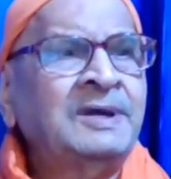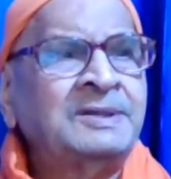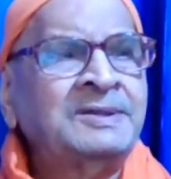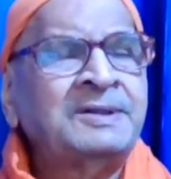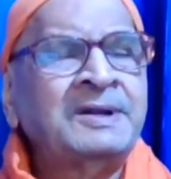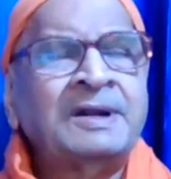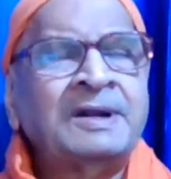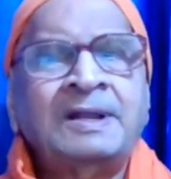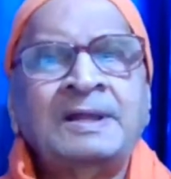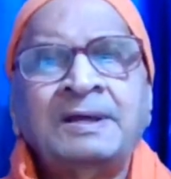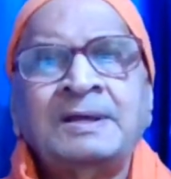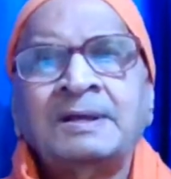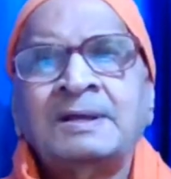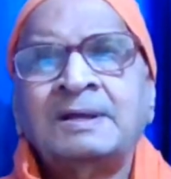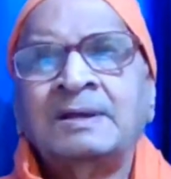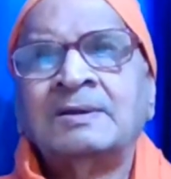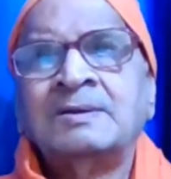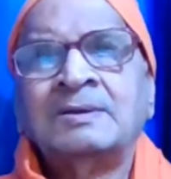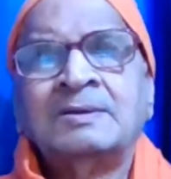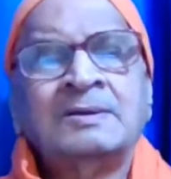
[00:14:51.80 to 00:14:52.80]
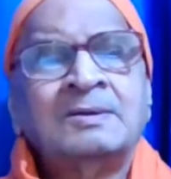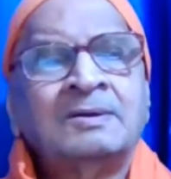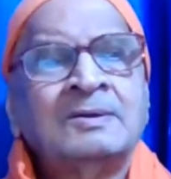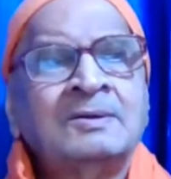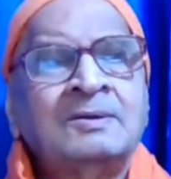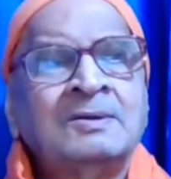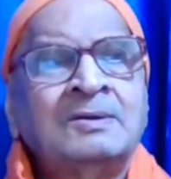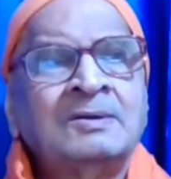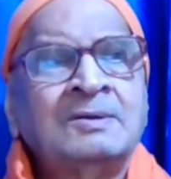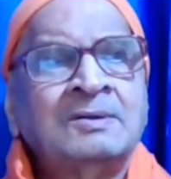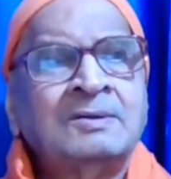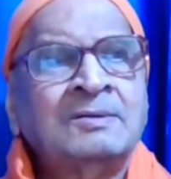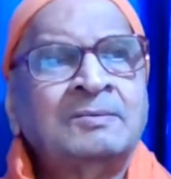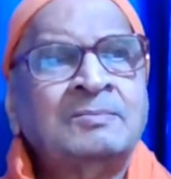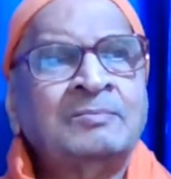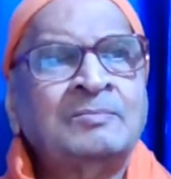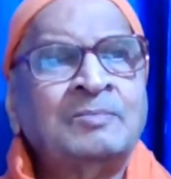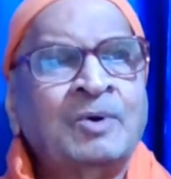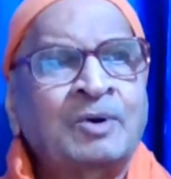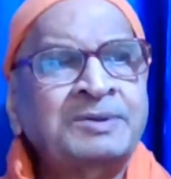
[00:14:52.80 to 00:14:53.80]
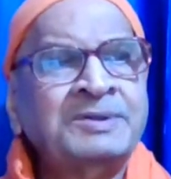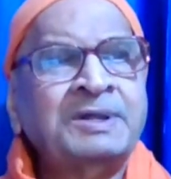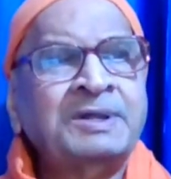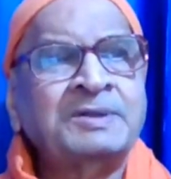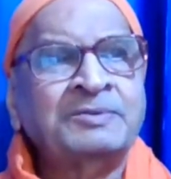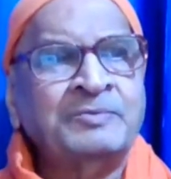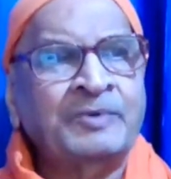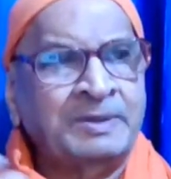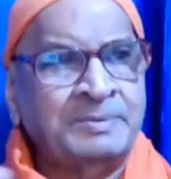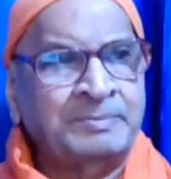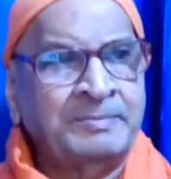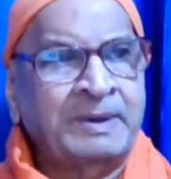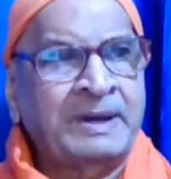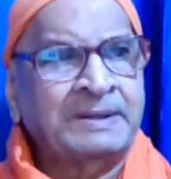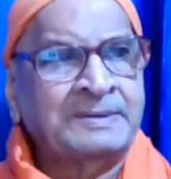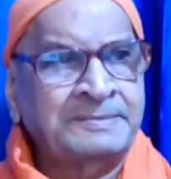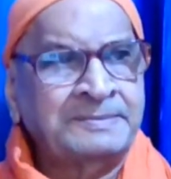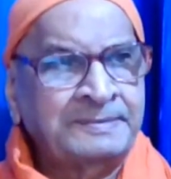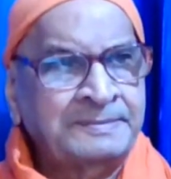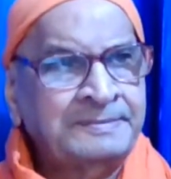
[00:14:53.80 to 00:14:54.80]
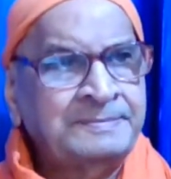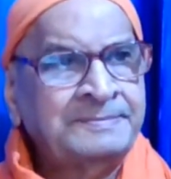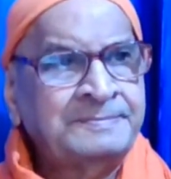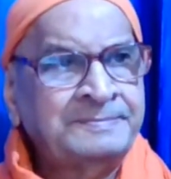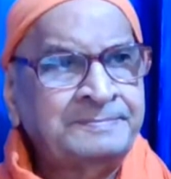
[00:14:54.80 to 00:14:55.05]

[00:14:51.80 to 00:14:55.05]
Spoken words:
generally more than one man.